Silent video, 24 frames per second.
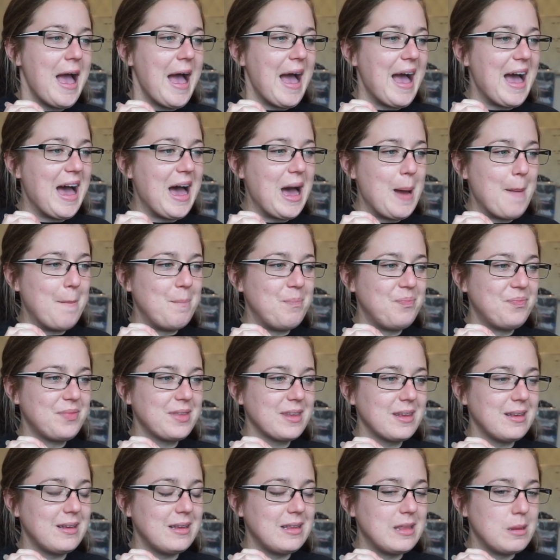
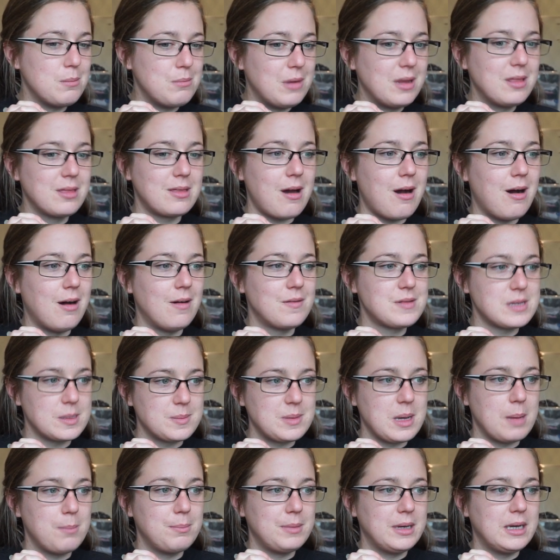In the month of
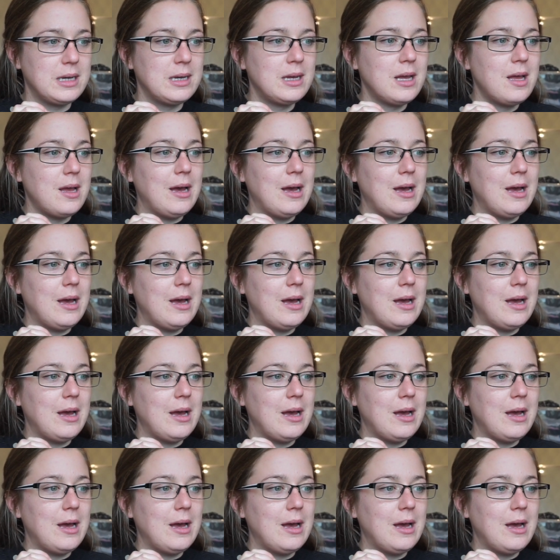September,